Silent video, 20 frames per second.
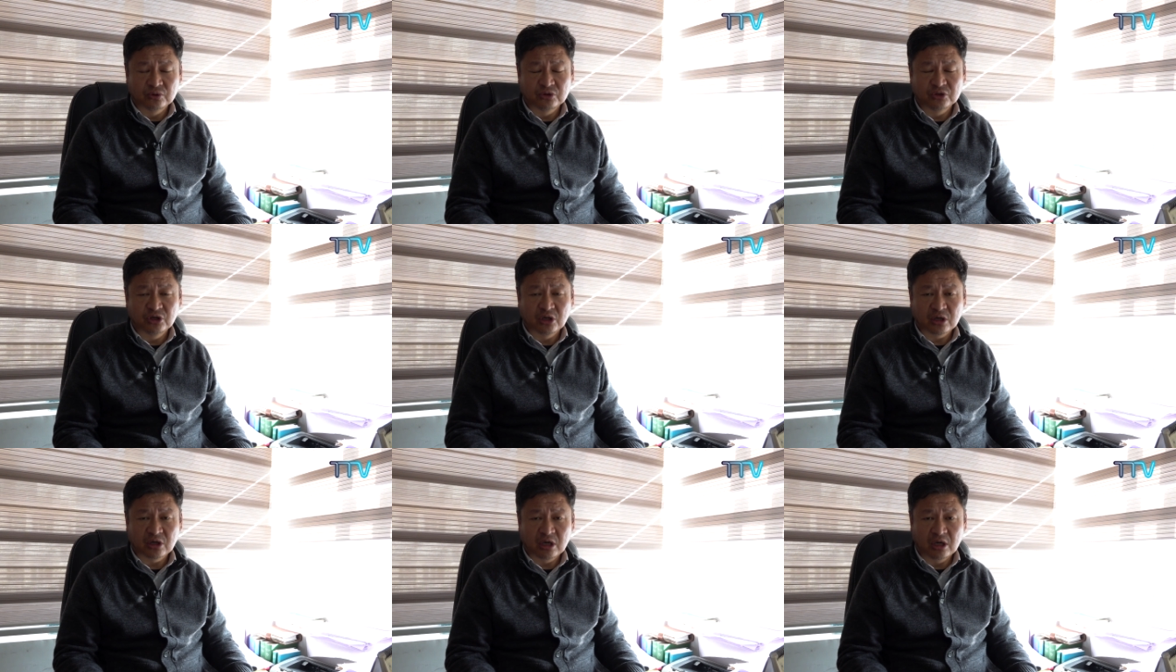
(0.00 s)

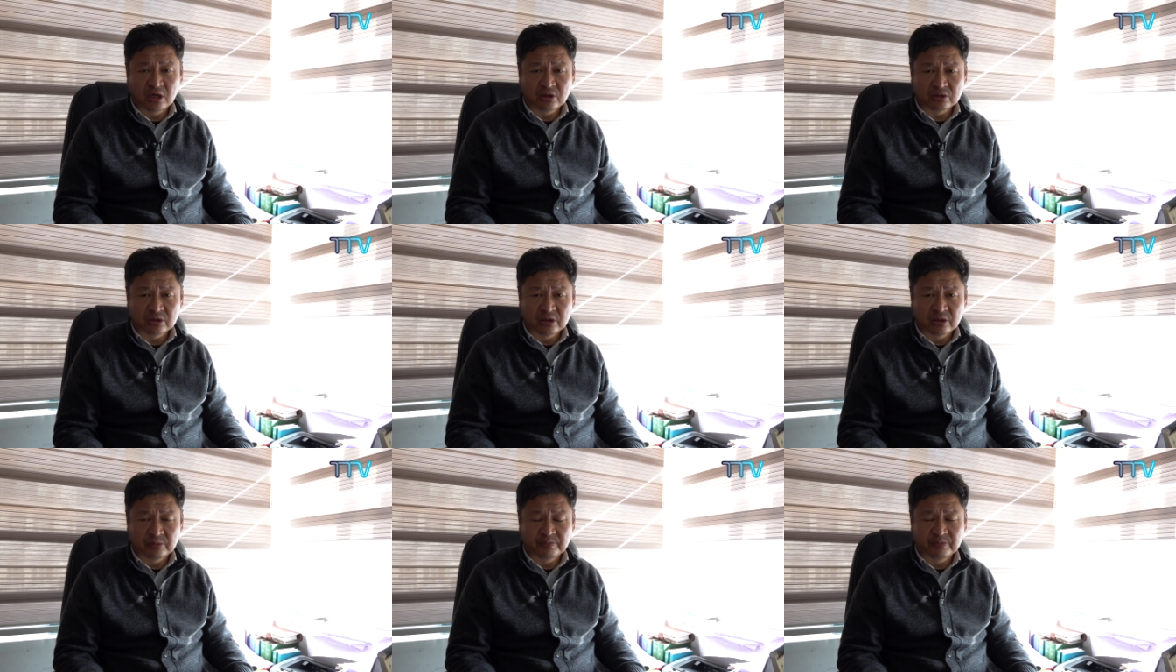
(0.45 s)
check
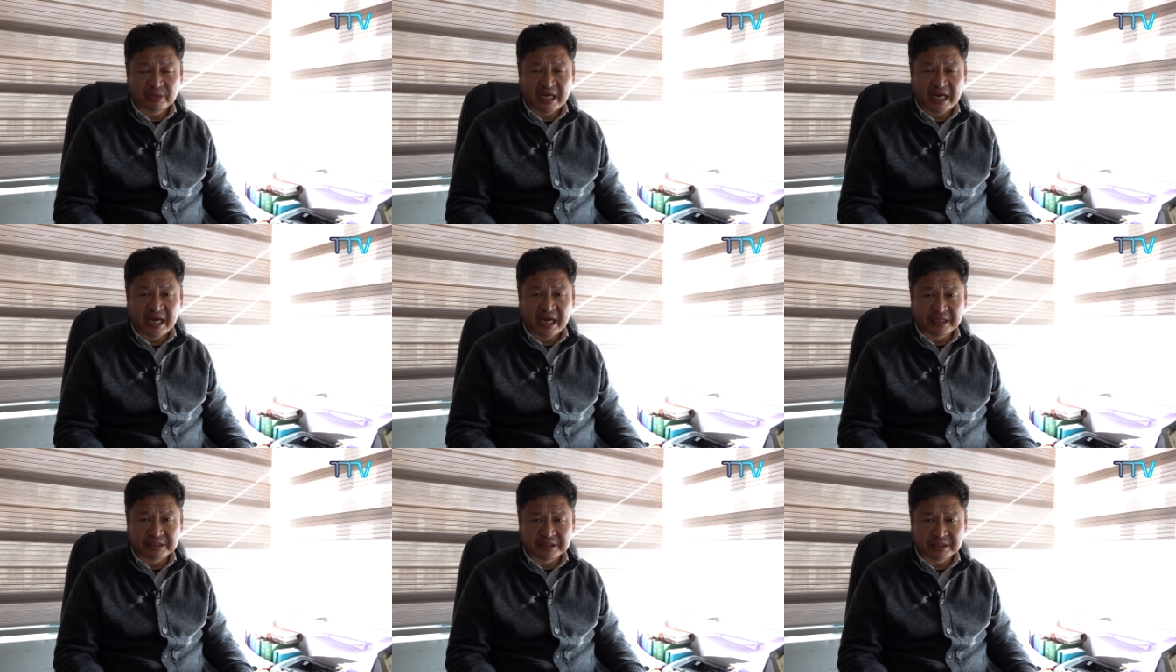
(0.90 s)
out the
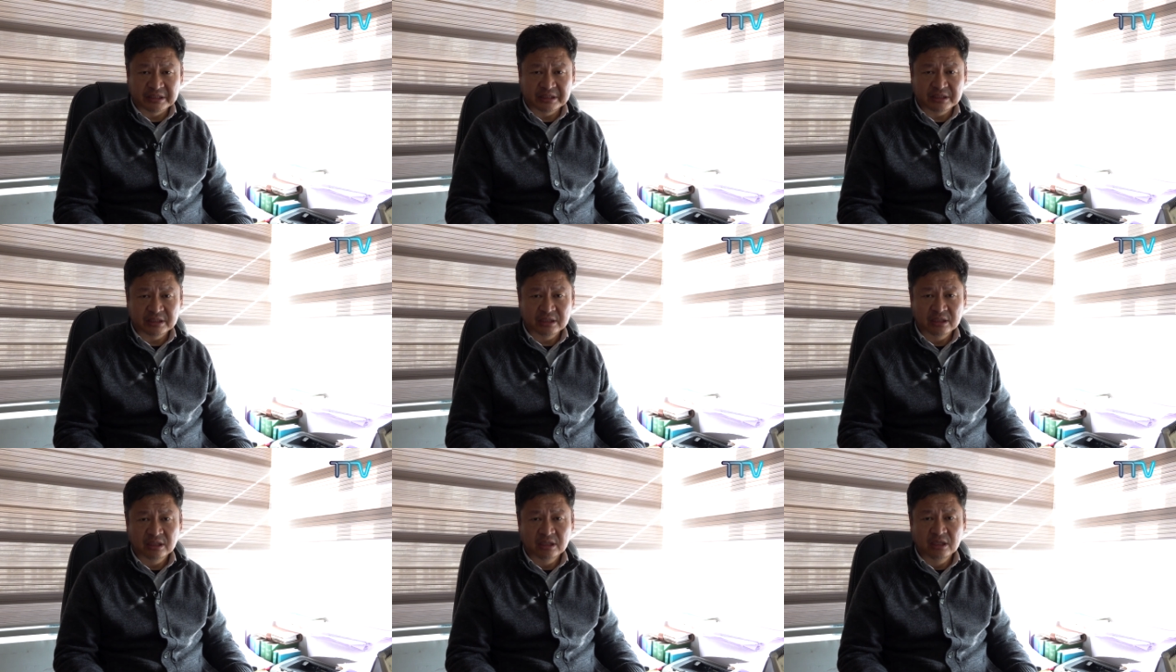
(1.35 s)

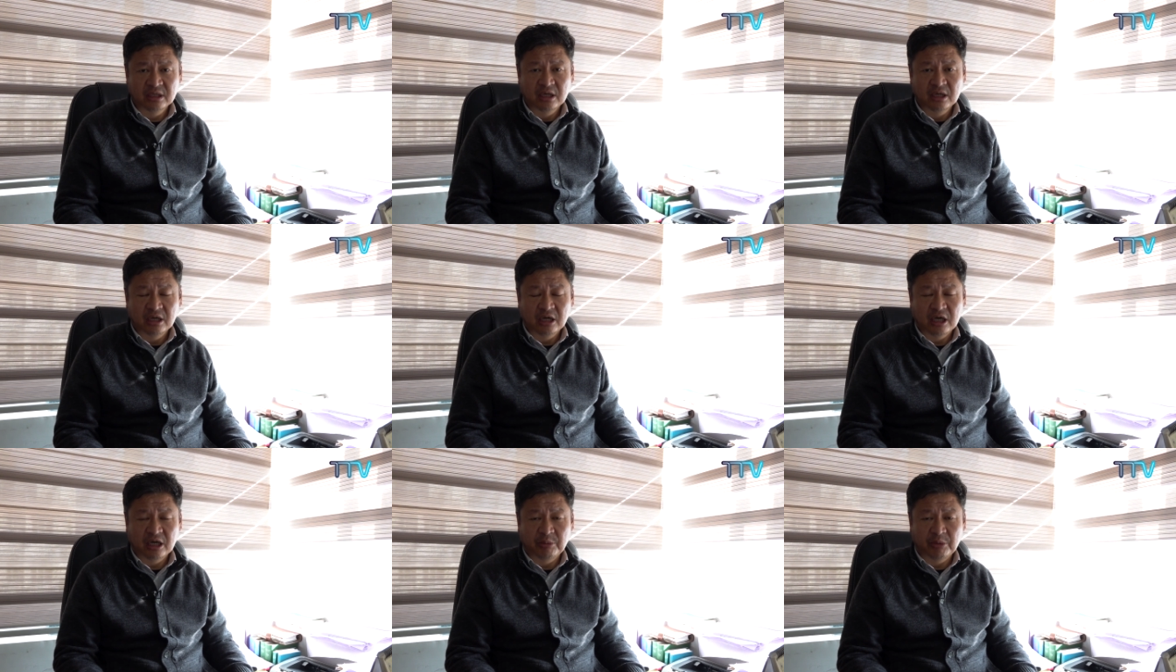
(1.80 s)
plans
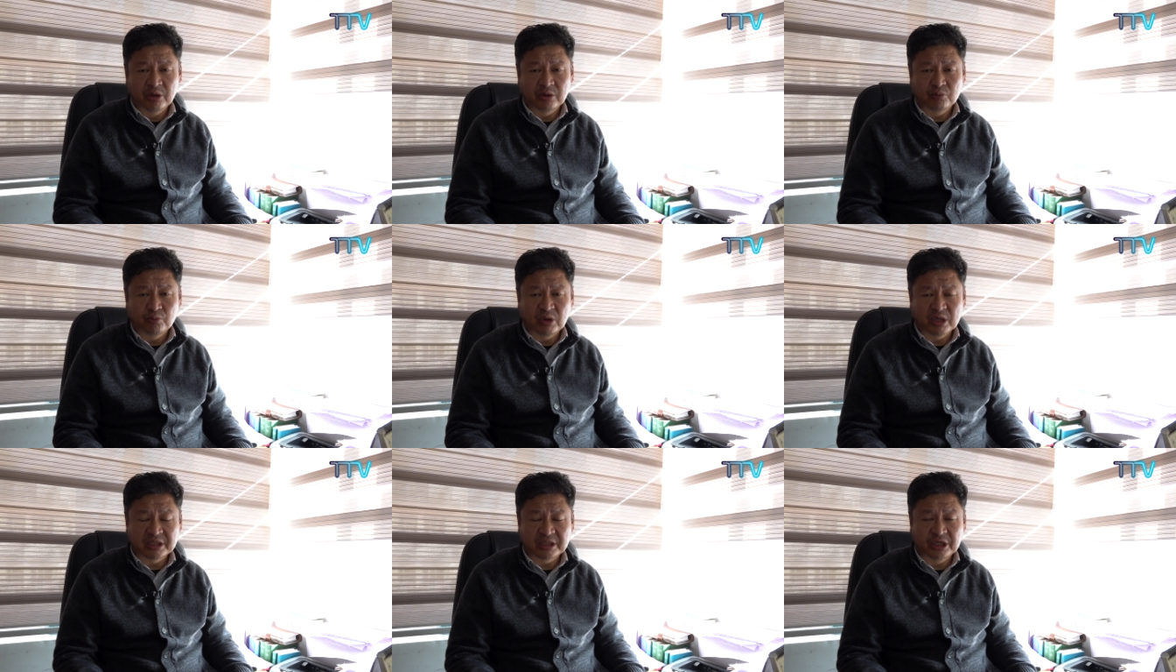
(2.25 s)

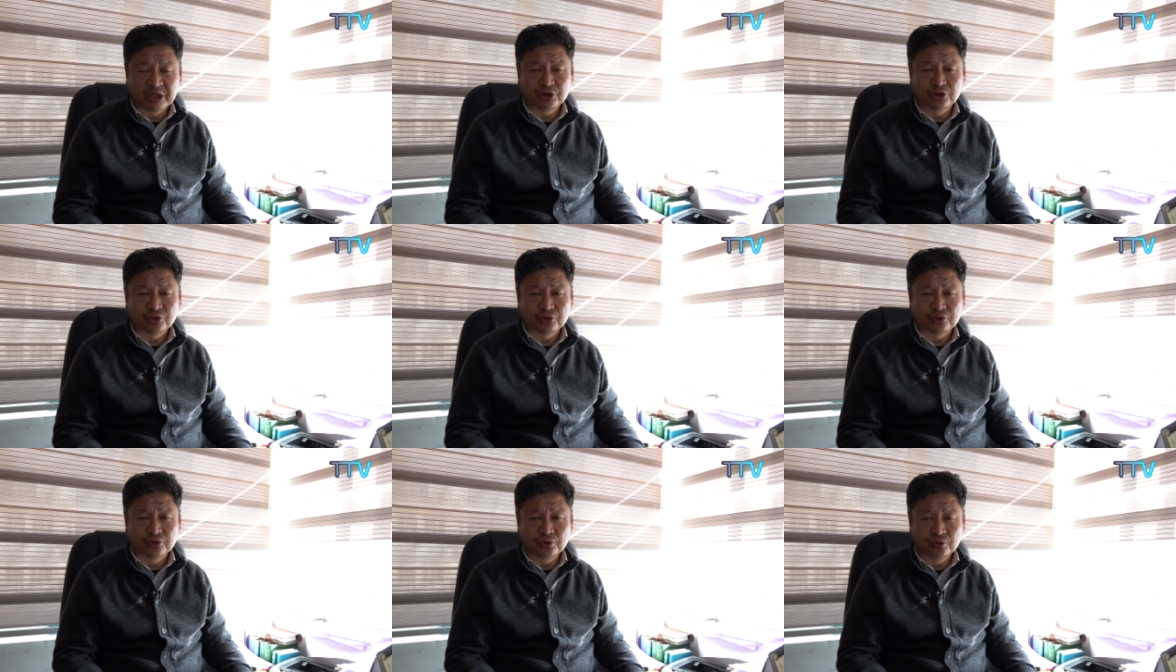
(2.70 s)
about what they
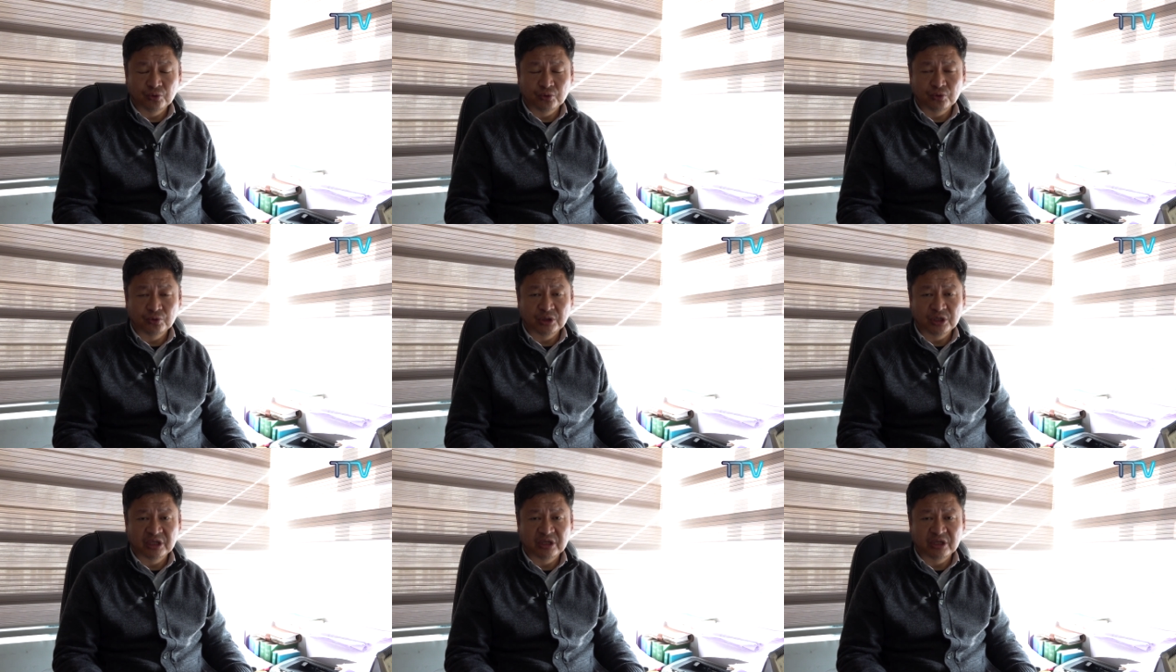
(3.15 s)
should do